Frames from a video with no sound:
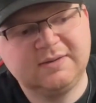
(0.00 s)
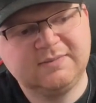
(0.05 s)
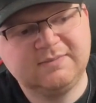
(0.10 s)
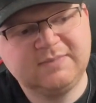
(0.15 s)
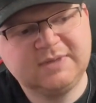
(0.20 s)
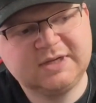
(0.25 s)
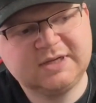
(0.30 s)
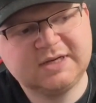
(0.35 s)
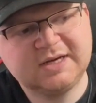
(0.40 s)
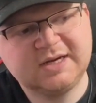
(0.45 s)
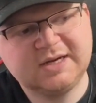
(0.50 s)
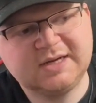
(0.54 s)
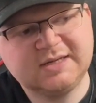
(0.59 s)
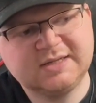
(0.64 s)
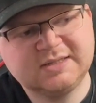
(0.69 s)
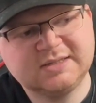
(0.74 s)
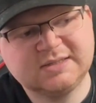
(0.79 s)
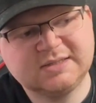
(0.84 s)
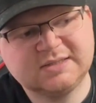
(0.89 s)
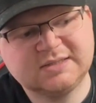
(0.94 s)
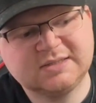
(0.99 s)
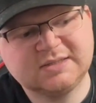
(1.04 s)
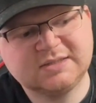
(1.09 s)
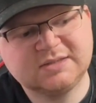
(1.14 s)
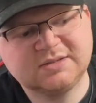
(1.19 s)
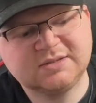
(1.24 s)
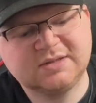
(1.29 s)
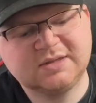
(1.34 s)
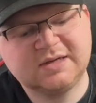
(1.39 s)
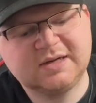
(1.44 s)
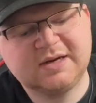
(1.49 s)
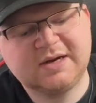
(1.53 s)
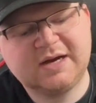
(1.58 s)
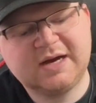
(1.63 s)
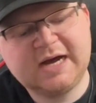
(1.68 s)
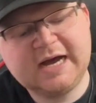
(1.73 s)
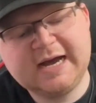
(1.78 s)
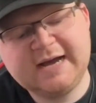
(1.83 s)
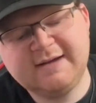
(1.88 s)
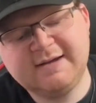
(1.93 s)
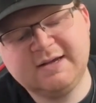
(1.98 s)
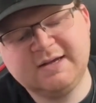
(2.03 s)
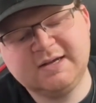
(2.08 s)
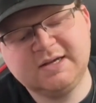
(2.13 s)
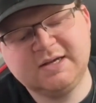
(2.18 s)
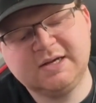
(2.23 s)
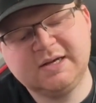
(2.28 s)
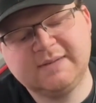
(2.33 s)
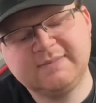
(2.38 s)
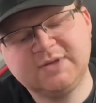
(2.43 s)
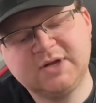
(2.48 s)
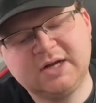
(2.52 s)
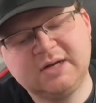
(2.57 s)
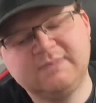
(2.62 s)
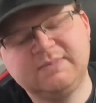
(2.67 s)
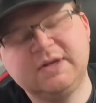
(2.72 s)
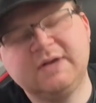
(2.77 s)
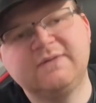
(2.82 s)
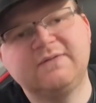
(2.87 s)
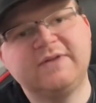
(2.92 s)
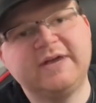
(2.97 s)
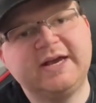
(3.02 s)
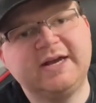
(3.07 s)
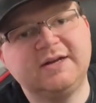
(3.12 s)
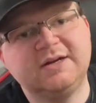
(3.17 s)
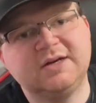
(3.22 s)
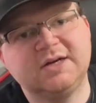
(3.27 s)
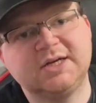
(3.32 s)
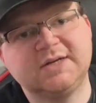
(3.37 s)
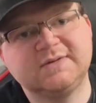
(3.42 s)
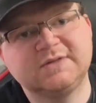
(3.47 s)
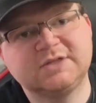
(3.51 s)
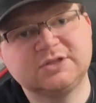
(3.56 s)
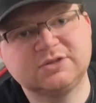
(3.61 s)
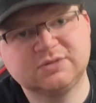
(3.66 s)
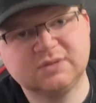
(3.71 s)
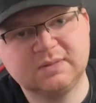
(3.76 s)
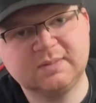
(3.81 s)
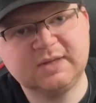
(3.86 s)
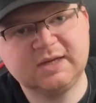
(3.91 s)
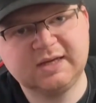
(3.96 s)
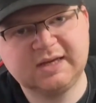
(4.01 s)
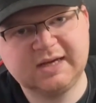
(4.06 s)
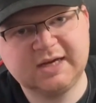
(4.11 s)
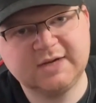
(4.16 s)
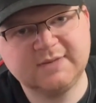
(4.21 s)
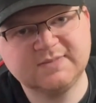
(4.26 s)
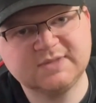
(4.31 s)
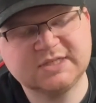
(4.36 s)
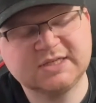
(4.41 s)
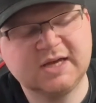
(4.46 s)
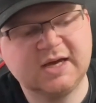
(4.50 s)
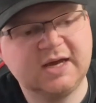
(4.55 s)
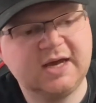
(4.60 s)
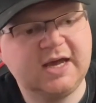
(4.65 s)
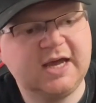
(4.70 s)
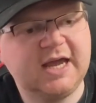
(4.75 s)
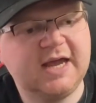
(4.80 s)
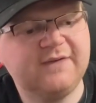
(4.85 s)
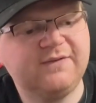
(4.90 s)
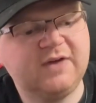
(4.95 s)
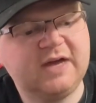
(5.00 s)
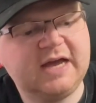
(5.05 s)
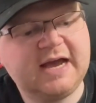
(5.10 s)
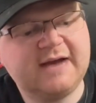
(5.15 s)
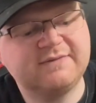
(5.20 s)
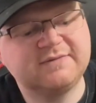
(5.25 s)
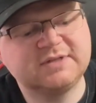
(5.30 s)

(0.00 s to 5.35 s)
Because I am not a big fan of streaming games. If I have